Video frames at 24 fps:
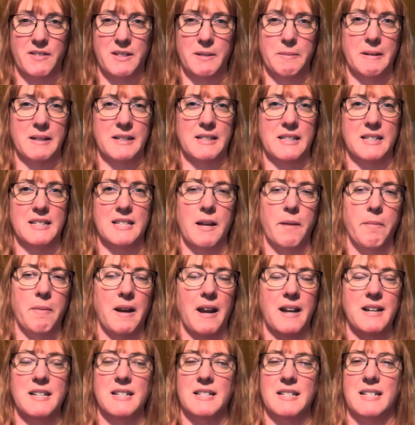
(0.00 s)
to pick this up and
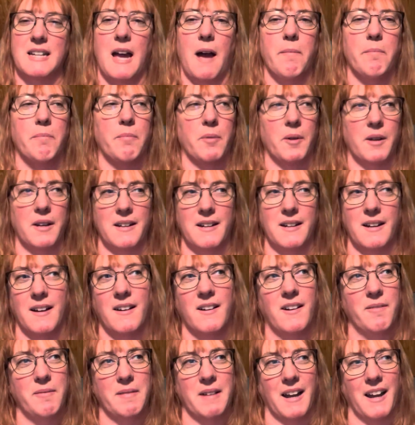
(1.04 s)
I just kept putting, no,
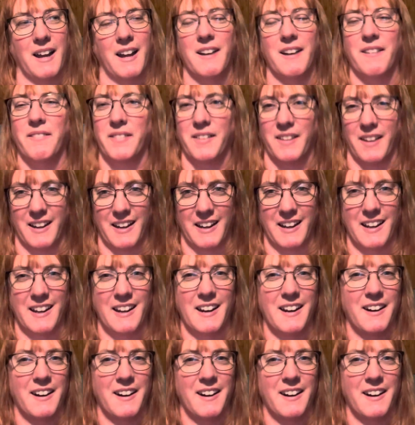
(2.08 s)
I'm not, I don't feel like it yet.